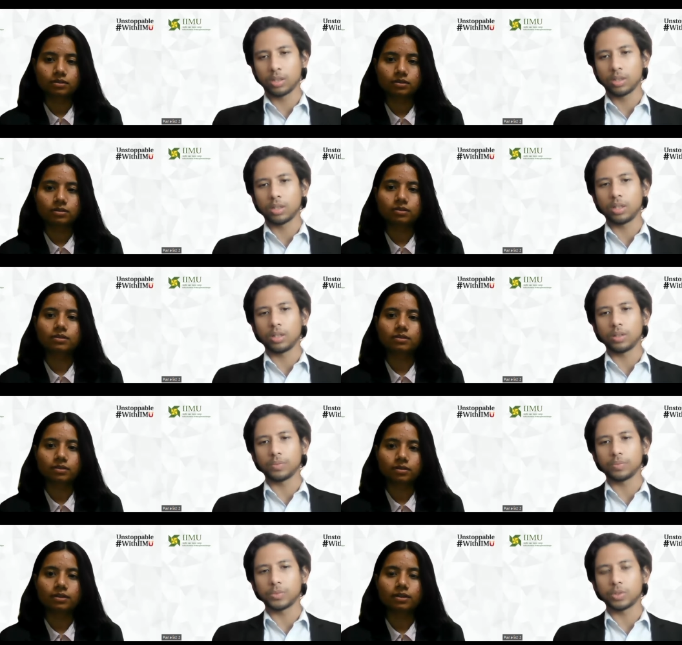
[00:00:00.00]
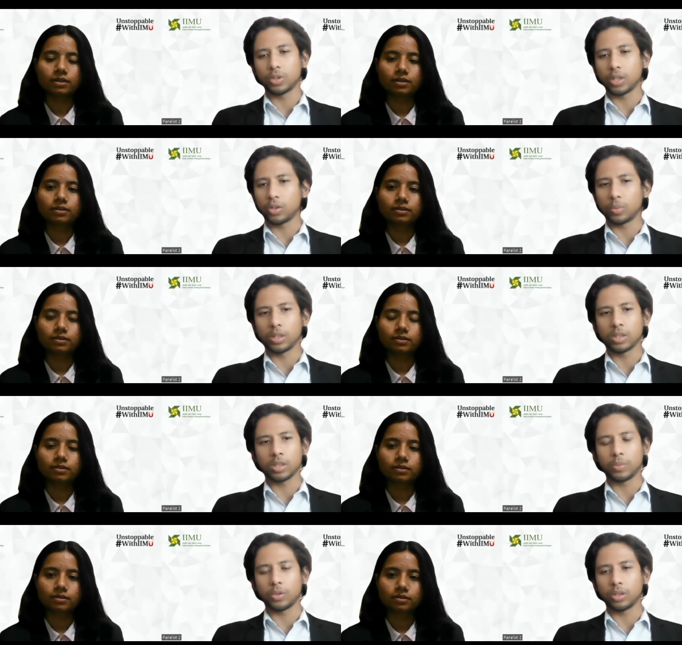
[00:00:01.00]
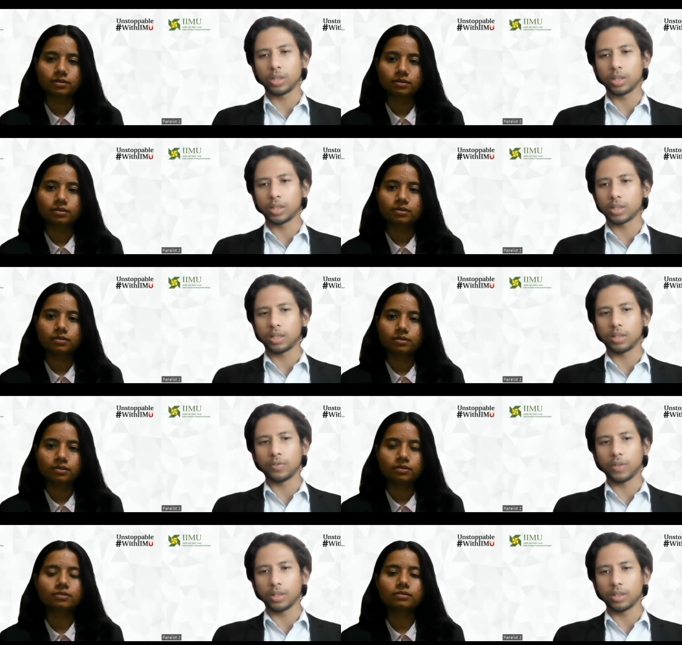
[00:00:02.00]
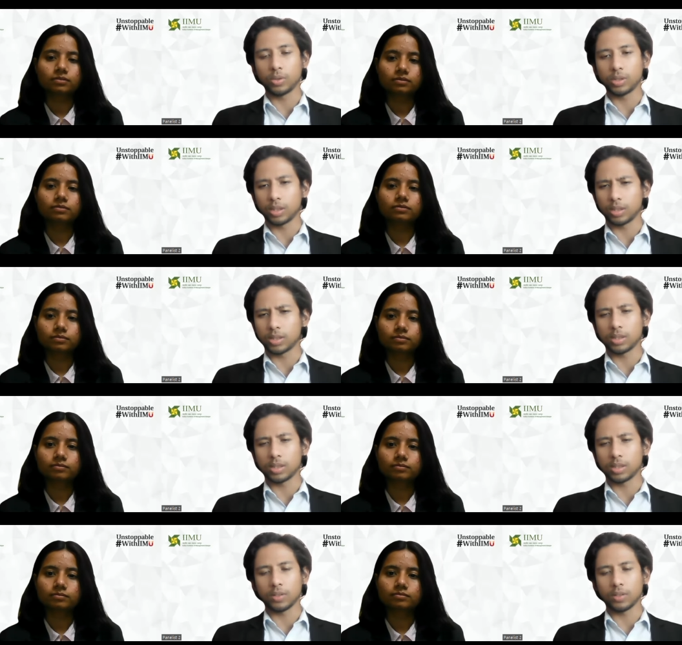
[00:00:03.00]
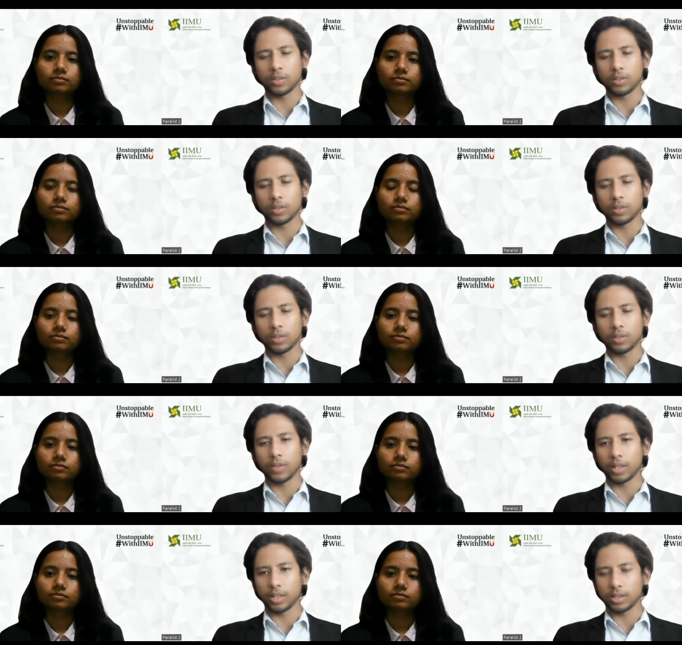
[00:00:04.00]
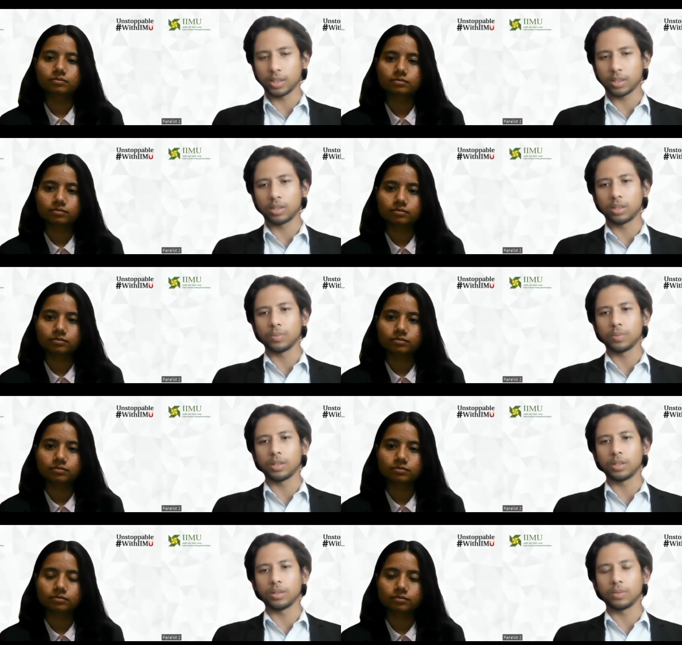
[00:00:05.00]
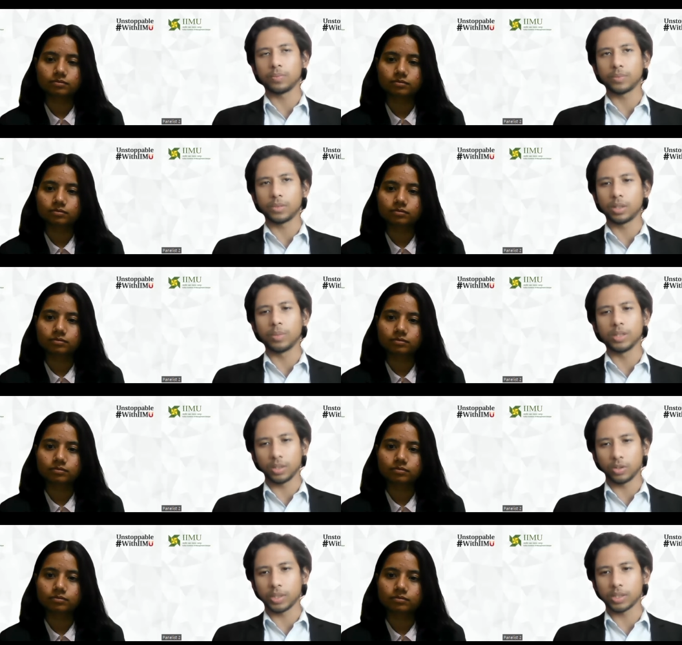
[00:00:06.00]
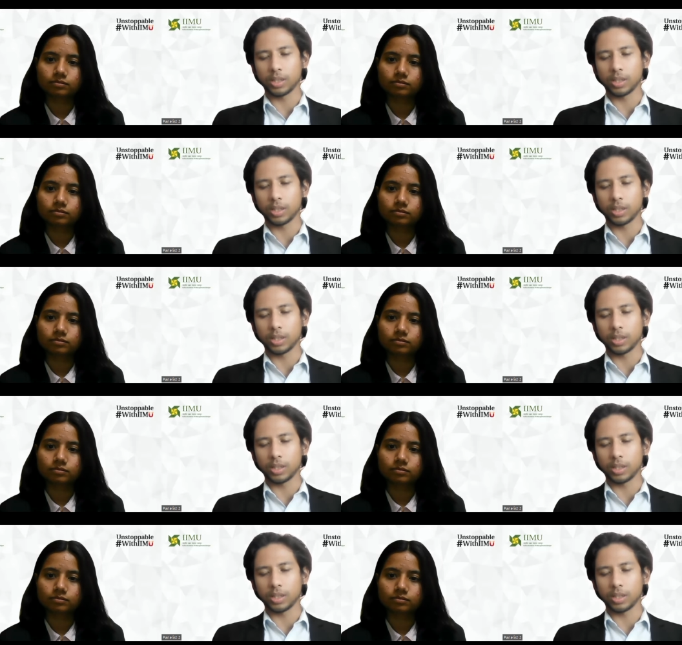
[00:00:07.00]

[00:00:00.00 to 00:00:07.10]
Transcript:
Speaker 1: Um, so, try to brush up on things like the fact news that is in the finance sector and the buzzing news. Basically,